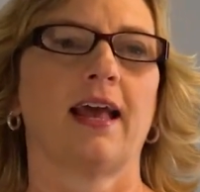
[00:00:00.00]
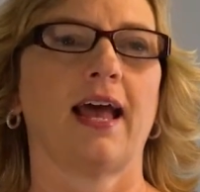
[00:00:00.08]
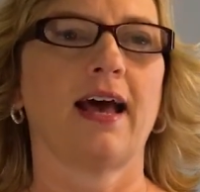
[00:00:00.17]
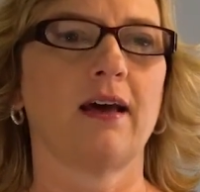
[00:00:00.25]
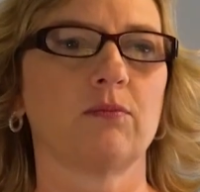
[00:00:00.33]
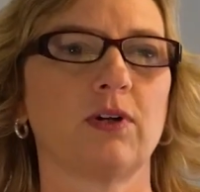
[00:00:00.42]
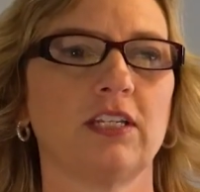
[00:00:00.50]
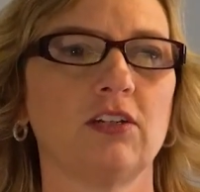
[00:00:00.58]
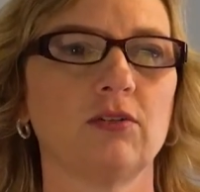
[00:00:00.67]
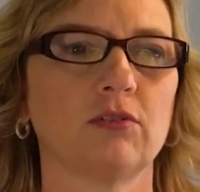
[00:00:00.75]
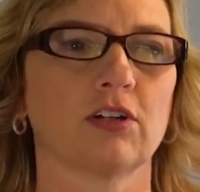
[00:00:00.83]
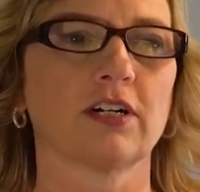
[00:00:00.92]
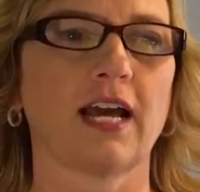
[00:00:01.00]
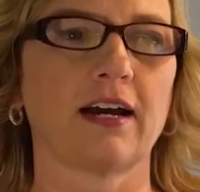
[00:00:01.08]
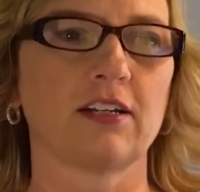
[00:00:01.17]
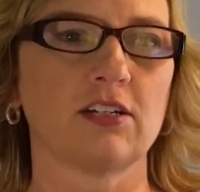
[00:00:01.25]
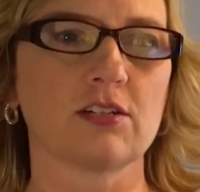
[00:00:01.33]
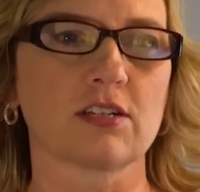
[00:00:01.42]
And when you learn how
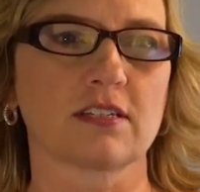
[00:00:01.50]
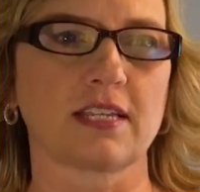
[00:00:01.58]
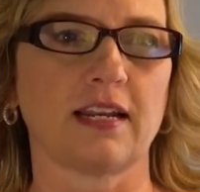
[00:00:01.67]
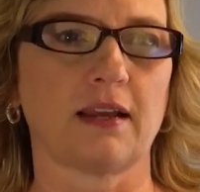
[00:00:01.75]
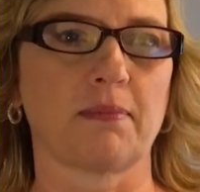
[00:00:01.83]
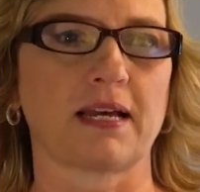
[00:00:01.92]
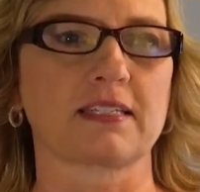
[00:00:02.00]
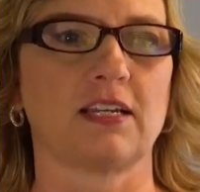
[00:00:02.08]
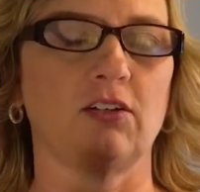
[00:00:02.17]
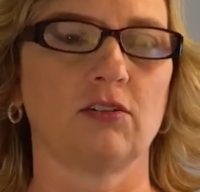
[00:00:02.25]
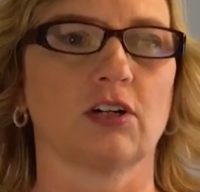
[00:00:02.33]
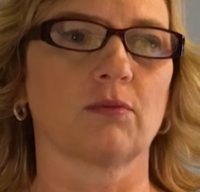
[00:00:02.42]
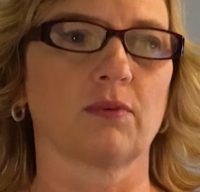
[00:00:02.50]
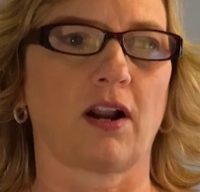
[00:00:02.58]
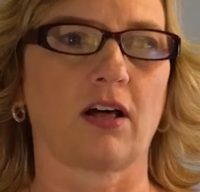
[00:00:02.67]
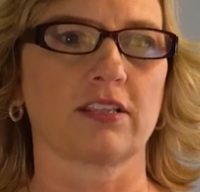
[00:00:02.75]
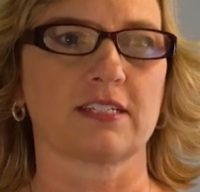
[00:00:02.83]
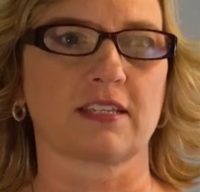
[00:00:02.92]
to use the Sunday basket, you what
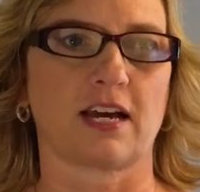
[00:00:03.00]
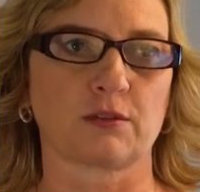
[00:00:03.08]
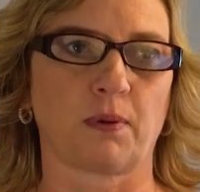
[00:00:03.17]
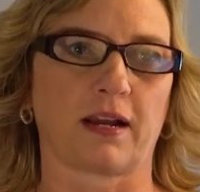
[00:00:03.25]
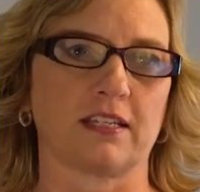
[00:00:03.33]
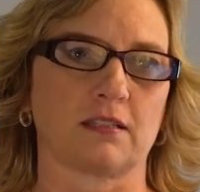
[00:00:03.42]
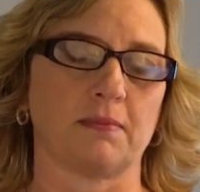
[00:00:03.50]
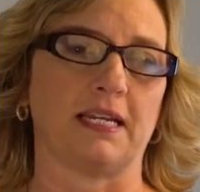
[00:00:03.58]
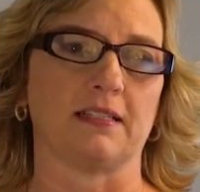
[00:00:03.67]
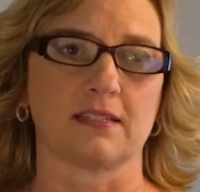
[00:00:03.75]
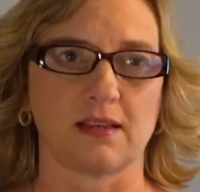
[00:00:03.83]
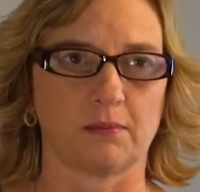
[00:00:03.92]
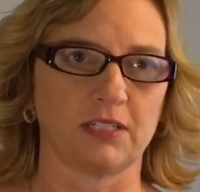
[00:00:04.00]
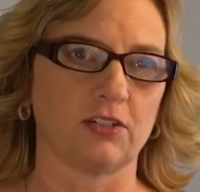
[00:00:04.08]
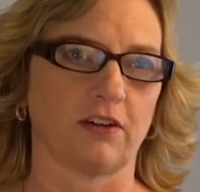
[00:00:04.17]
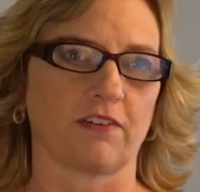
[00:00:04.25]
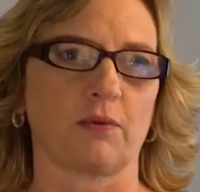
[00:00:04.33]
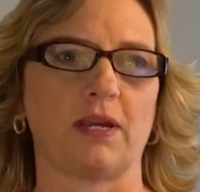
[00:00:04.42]
all these slash pockets mean. Some we do
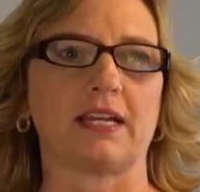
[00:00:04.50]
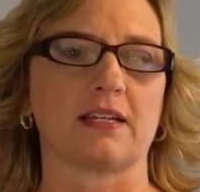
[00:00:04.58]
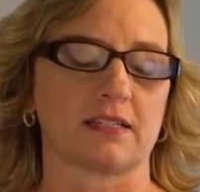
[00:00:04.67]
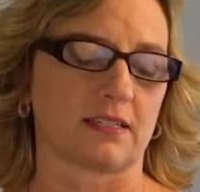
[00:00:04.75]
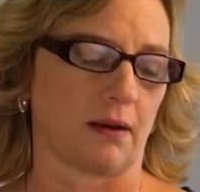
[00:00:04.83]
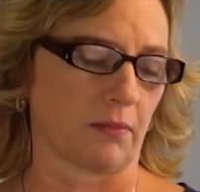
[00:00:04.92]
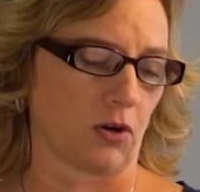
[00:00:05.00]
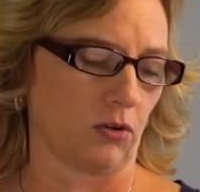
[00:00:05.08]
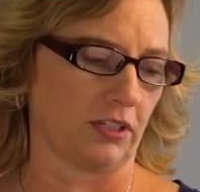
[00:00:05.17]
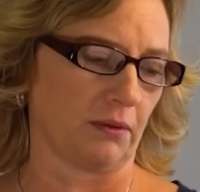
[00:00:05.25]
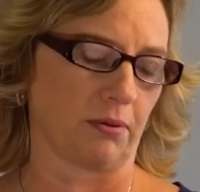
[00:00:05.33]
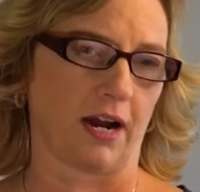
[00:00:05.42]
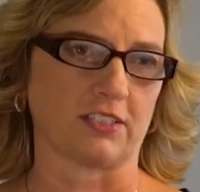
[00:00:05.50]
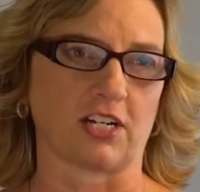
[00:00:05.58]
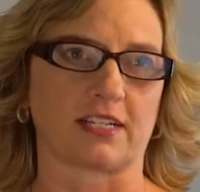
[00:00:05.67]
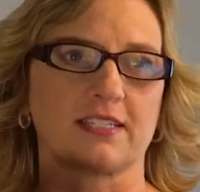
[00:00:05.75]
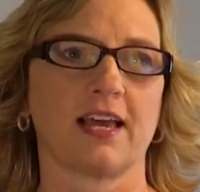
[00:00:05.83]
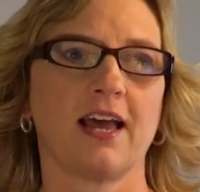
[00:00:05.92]
every week, some are holding
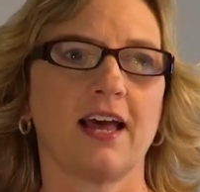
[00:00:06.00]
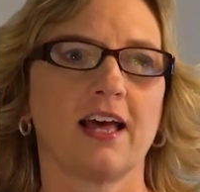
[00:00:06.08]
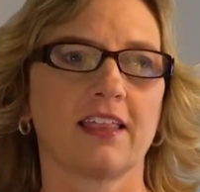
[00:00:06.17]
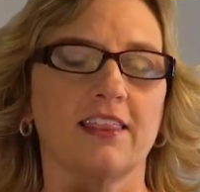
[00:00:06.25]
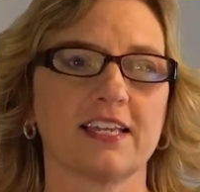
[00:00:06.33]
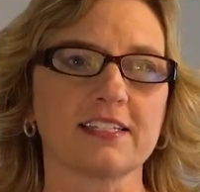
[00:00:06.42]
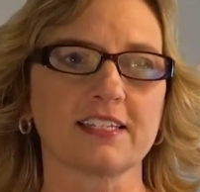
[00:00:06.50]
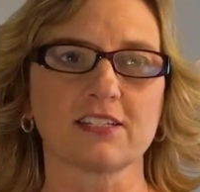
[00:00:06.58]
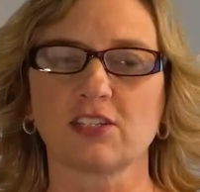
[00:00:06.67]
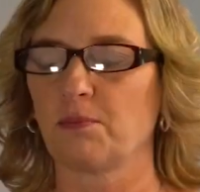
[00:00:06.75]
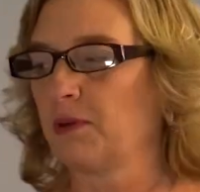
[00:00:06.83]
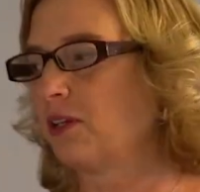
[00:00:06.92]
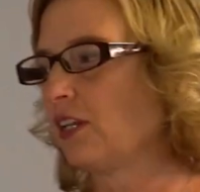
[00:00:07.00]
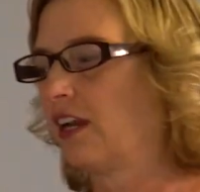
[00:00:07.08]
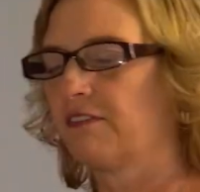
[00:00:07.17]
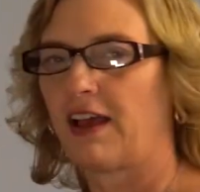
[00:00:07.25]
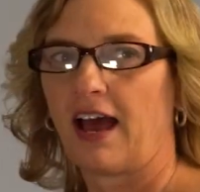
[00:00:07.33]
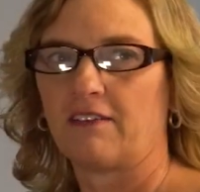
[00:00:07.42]
projects. This is the beauty
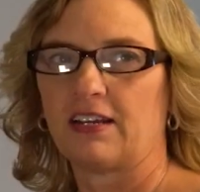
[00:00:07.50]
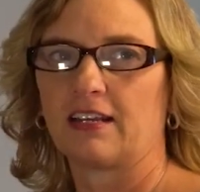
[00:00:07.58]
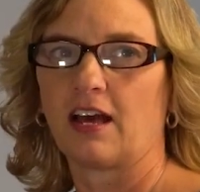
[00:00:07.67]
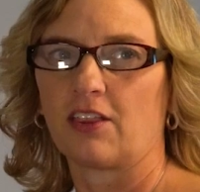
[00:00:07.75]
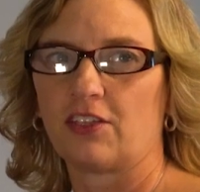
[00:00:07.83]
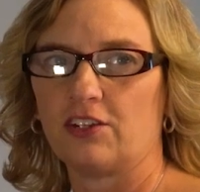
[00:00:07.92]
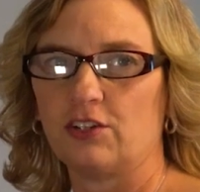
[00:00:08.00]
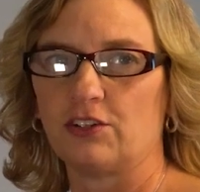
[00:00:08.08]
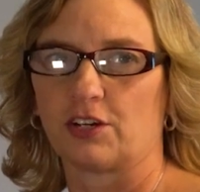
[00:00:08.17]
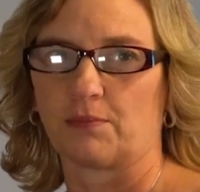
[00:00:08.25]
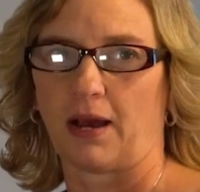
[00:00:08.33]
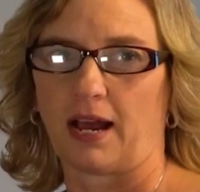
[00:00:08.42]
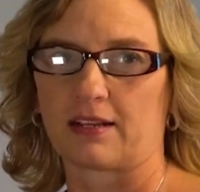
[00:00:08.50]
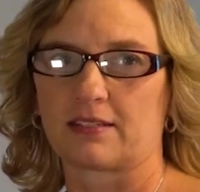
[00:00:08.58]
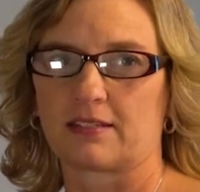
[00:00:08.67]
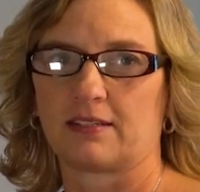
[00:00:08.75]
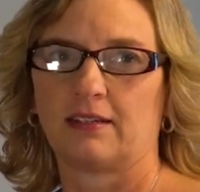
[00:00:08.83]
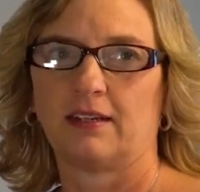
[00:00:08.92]
of having the New Year
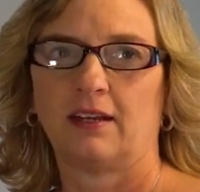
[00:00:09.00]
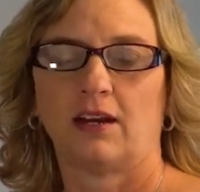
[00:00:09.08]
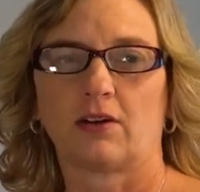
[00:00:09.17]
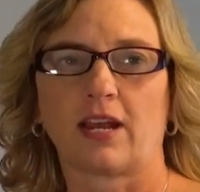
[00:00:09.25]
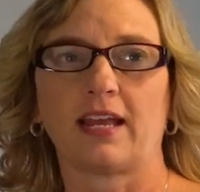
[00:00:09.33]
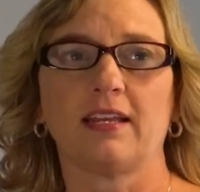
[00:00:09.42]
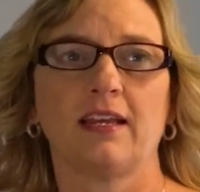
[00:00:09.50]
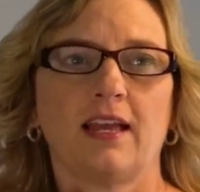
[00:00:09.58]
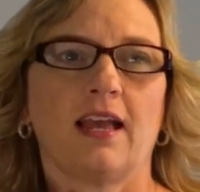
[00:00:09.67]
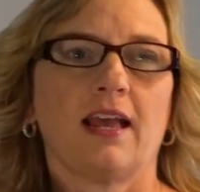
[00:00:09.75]
box, okay?